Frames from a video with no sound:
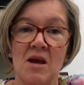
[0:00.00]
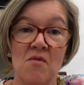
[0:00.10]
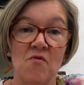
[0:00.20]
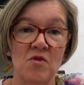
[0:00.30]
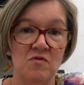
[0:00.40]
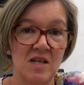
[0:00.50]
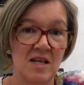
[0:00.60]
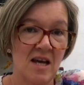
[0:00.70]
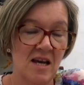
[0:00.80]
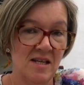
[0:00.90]
in
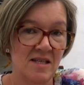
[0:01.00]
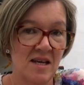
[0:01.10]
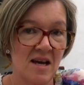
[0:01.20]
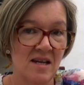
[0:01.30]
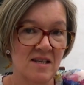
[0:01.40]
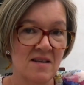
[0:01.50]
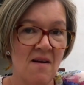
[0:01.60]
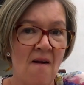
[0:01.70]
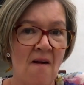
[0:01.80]
1588.